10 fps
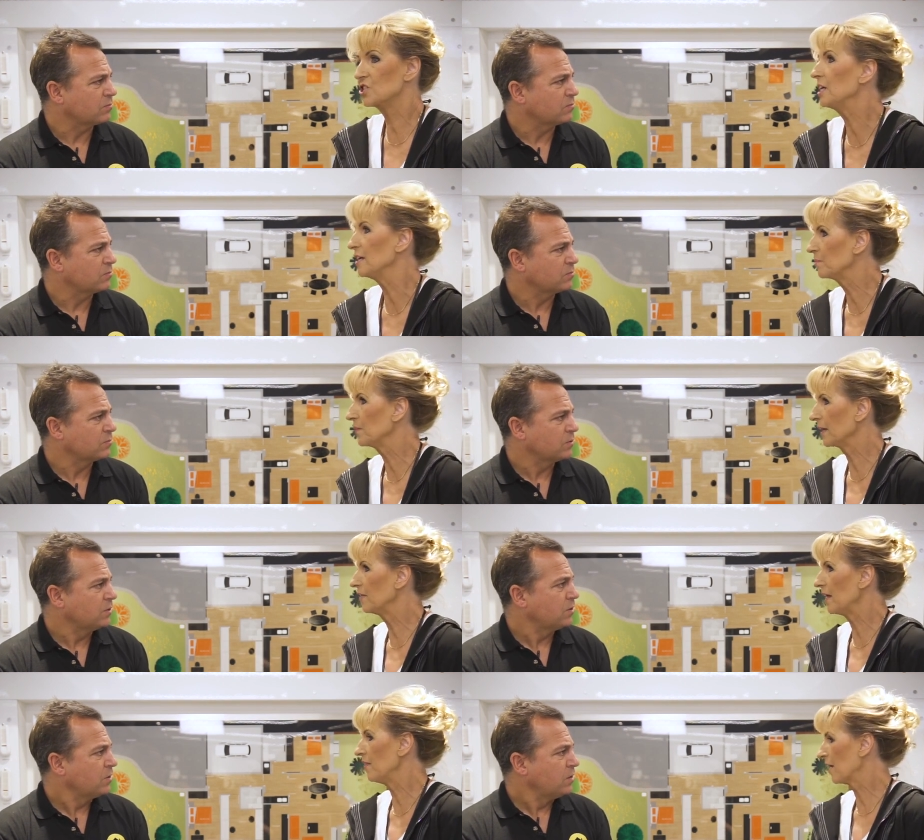Speaker 1: cheap.
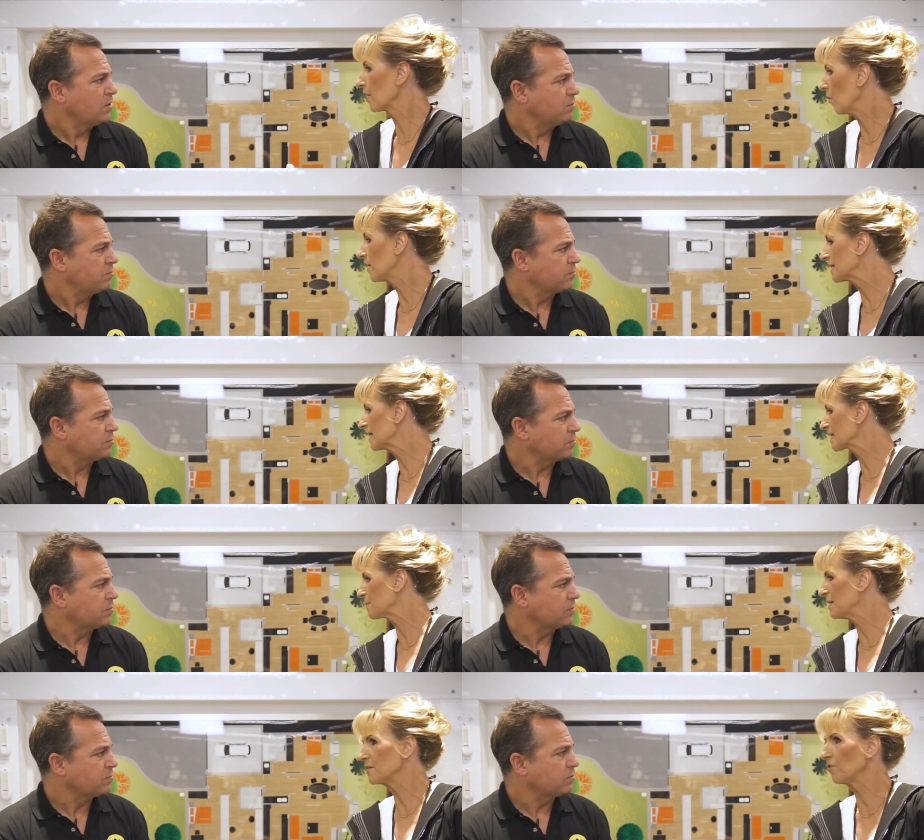They're, they're, they're quite an
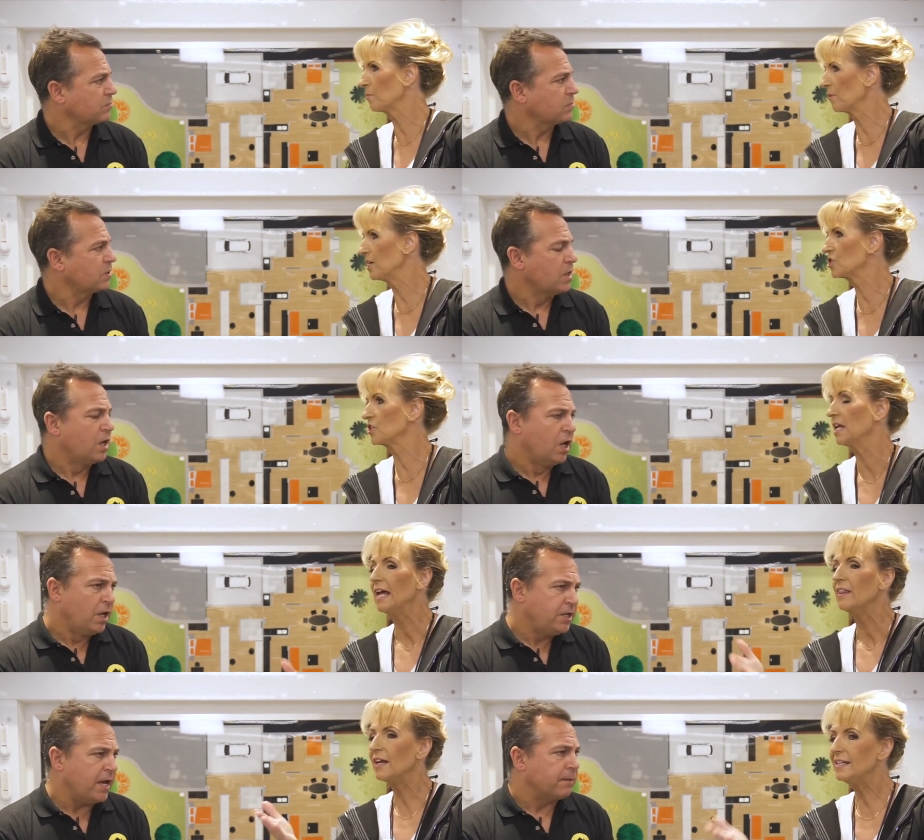expensive operation.
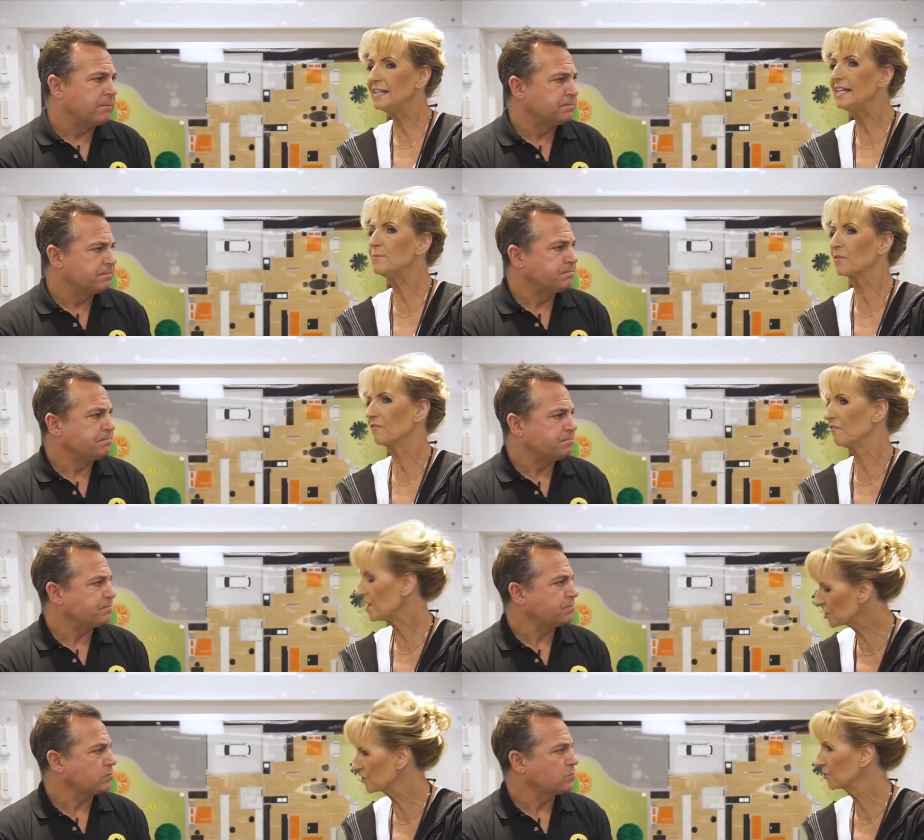Yeah. They need
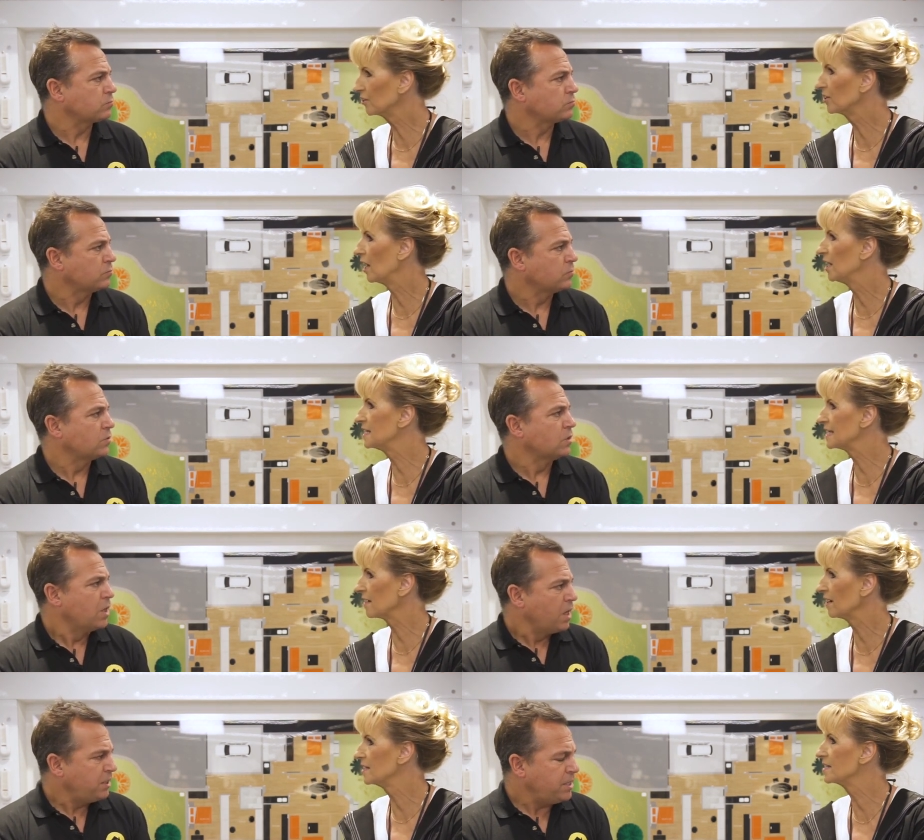professional uh,
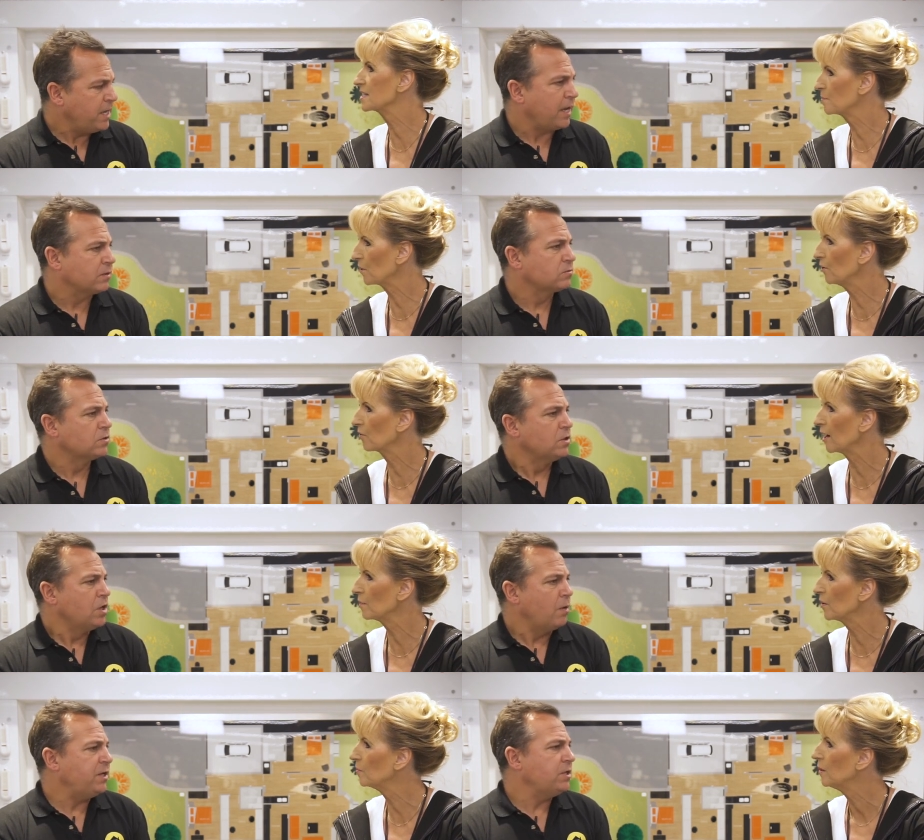designers yeah. to
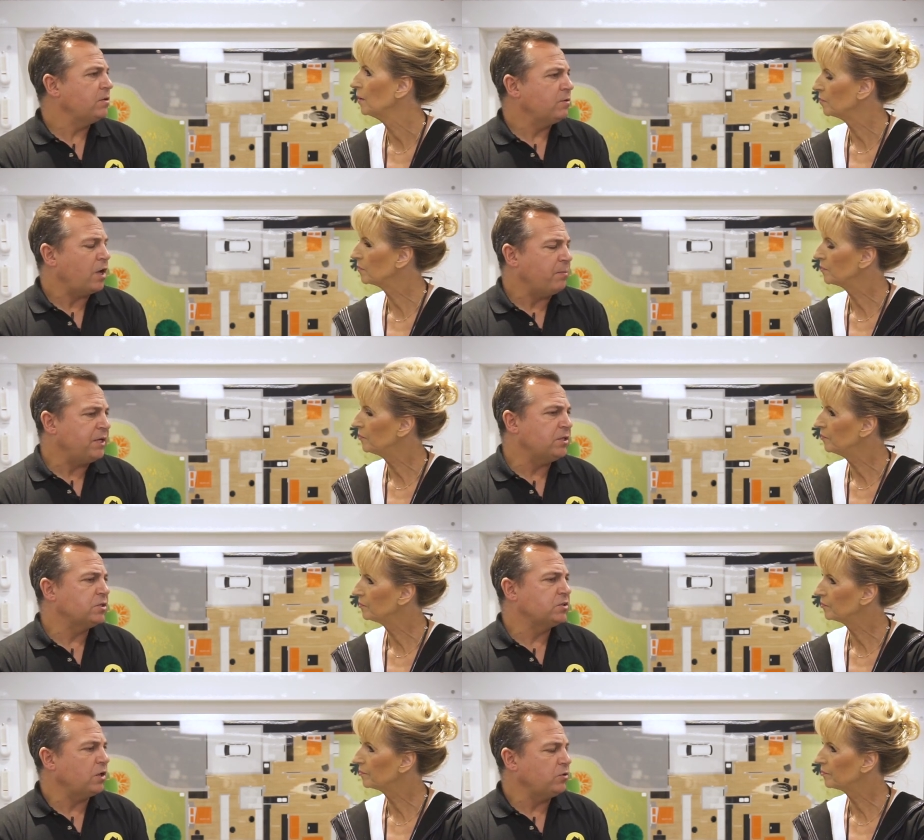program. Them. I
Speaker 2: mean, I
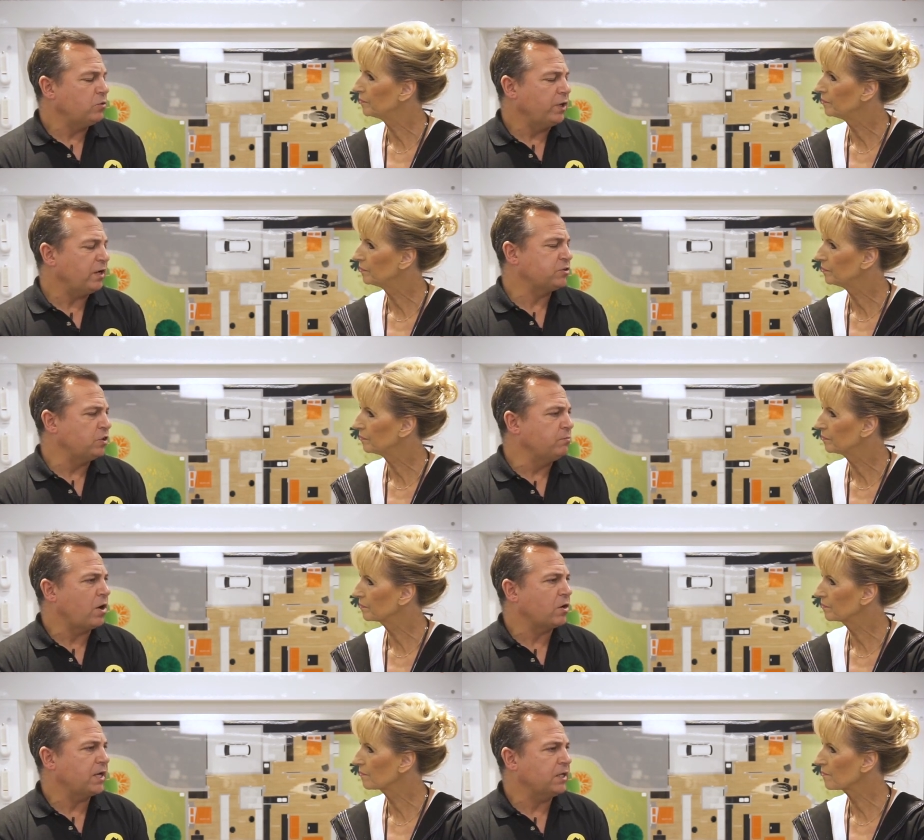mean, we have two
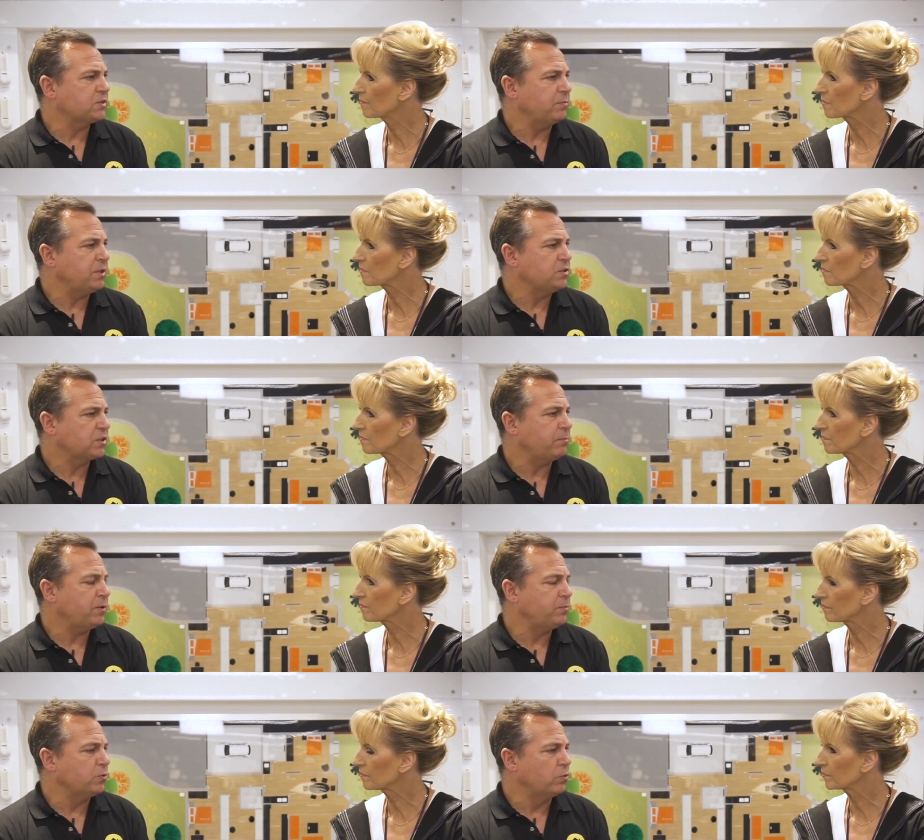markets. I mean, some
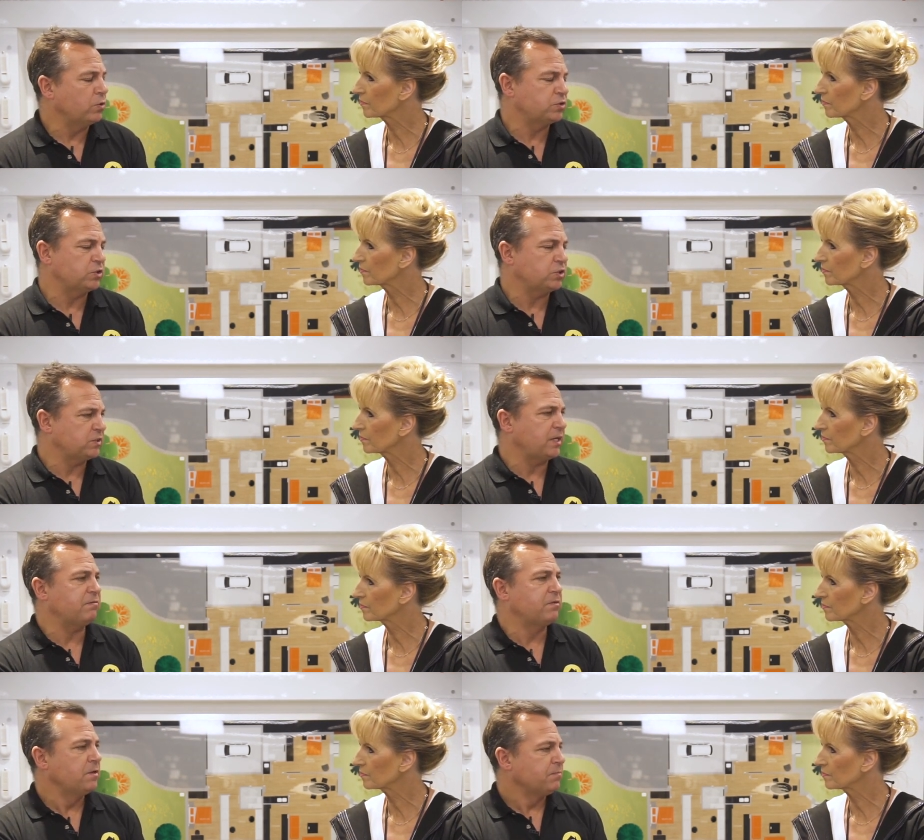people want to just
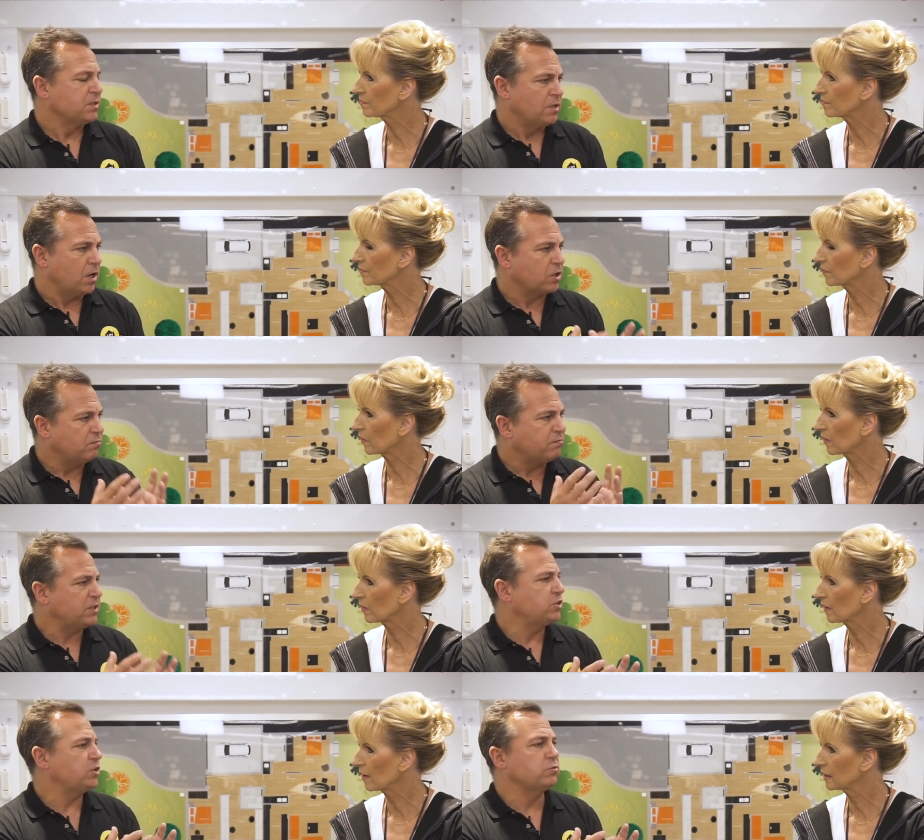have a
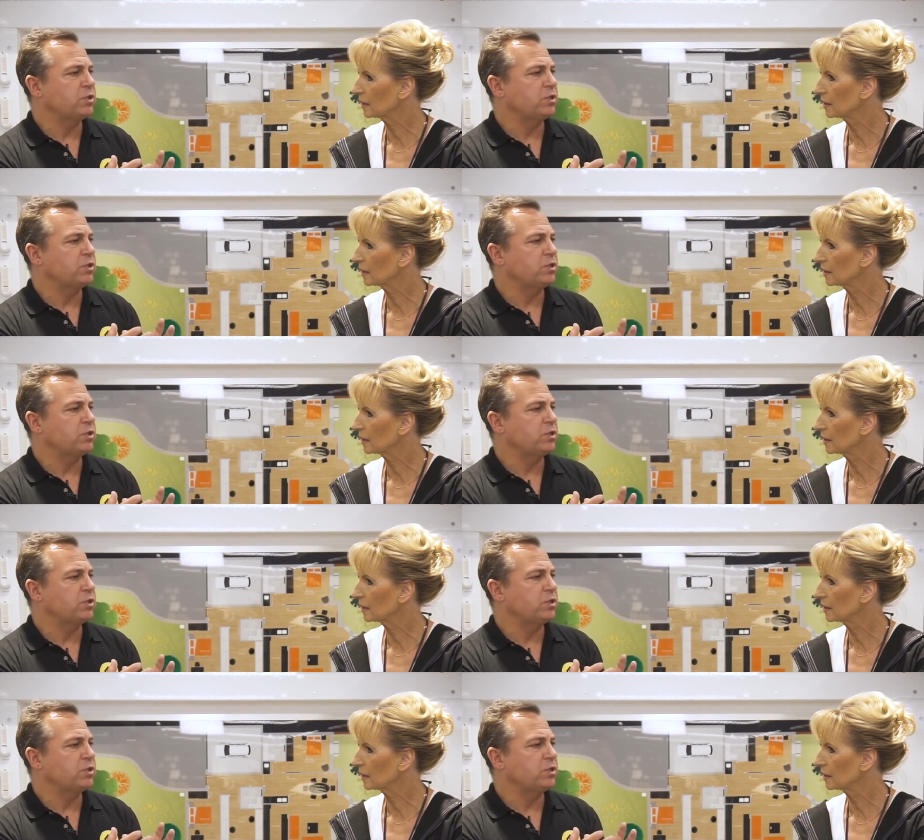conventional